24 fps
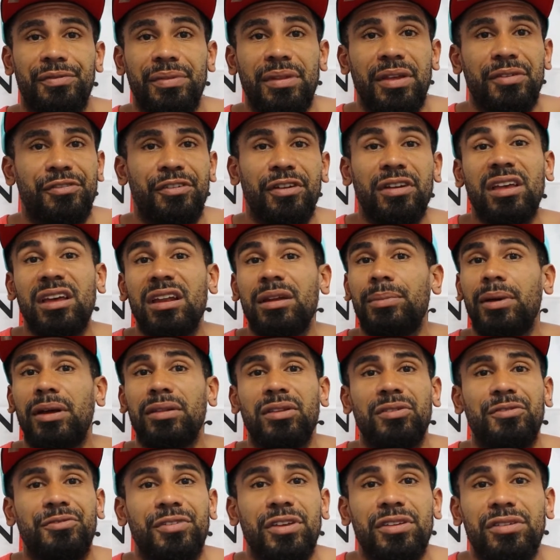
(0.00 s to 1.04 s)
and they forget about
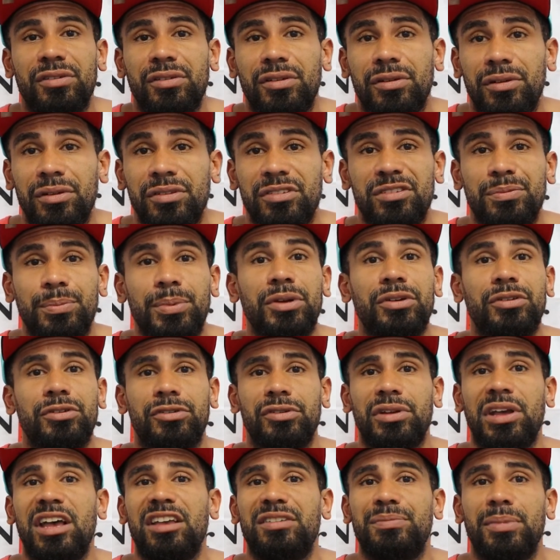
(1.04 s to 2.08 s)
the physical and
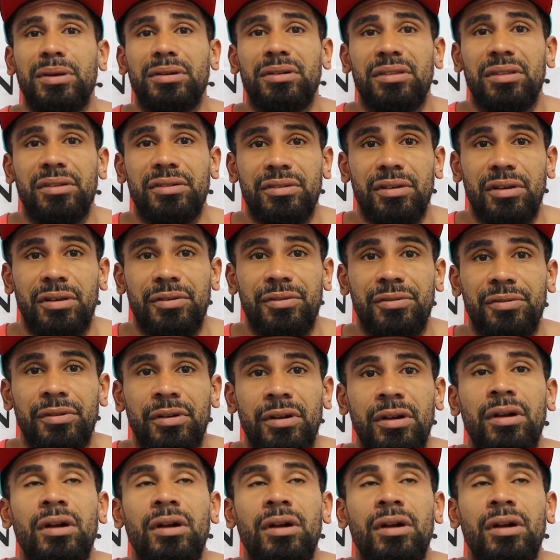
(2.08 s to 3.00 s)
spiritual aspect of the self.